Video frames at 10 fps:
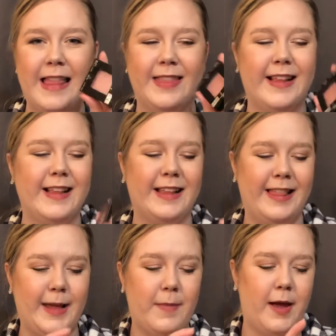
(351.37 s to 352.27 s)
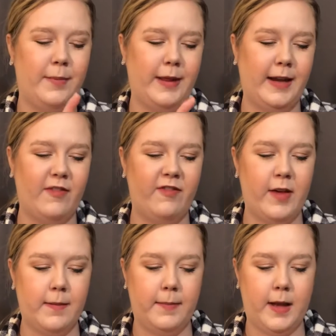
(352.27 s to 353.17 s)
This is the Maybelline
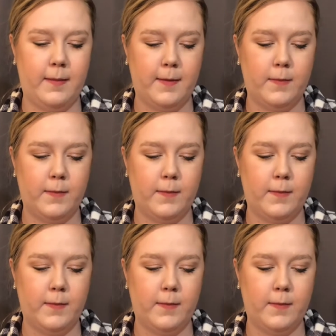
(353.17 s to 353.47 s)
Fit Me